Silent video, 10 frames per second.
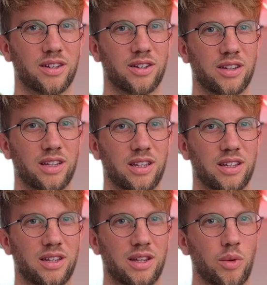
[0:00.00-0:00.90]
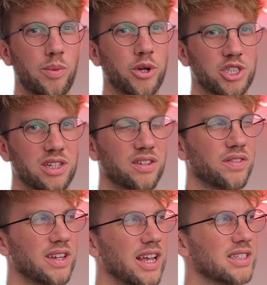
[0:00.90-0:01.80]
Yeah. yeah. we're pushing it to the
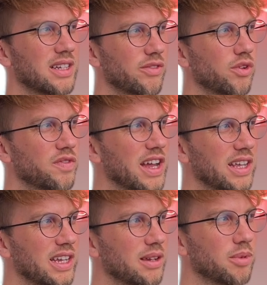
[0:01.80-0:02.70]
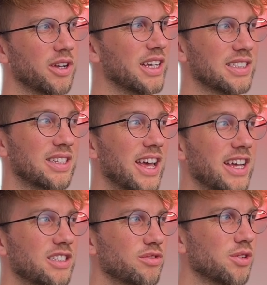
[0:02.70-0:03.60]
next level of vanity, but it's there,
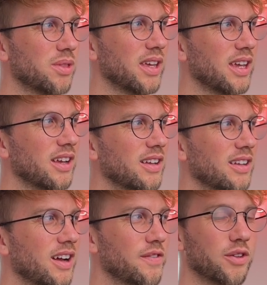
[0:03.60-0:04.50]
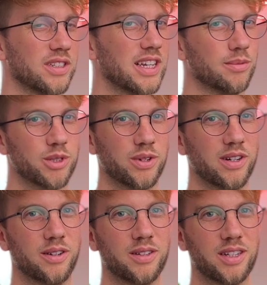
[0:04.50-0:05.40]
it's a real thing. I feel the same as
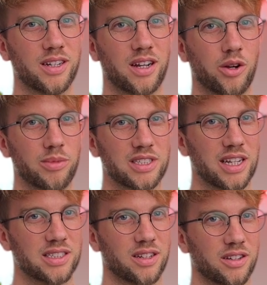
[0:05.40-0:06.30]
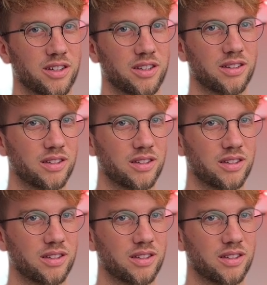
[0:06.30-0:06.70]
well. Mm. I want my skates to look good.